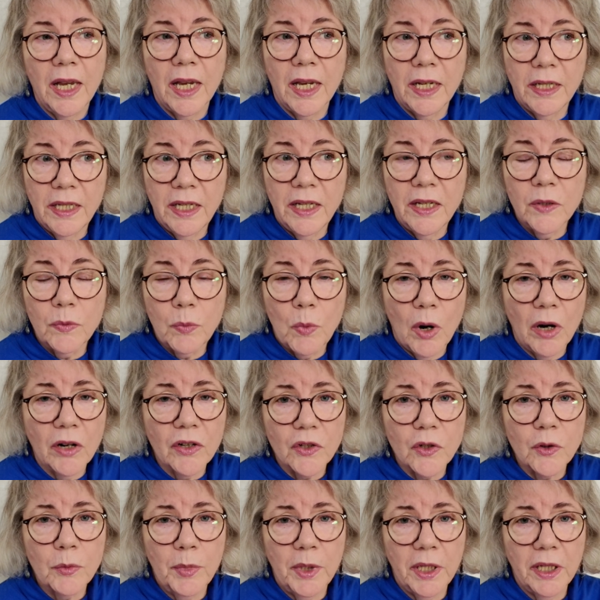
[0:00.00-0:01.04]
And he's
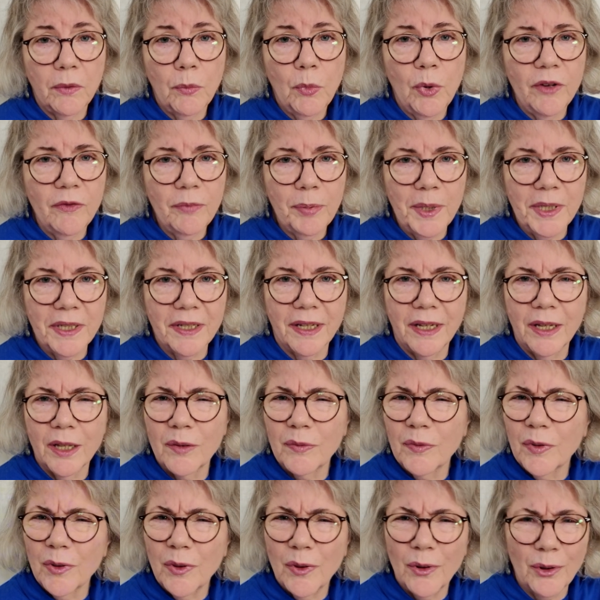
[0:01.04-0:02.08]
watched me, we've been
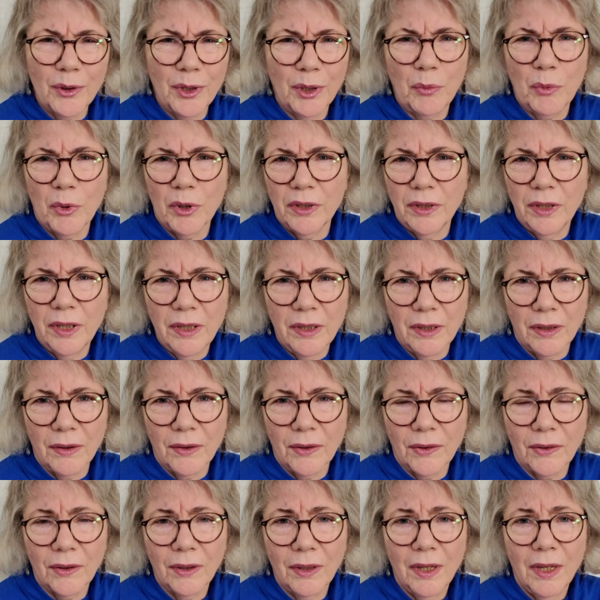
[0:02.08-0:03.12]
together for 31
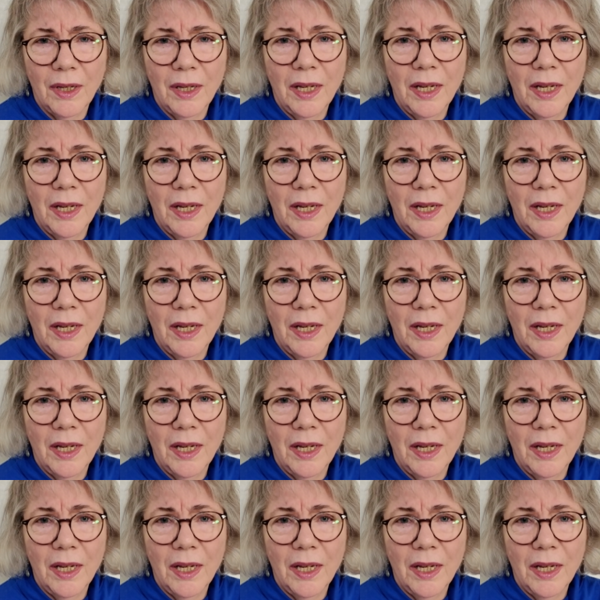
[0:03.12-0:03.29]
years.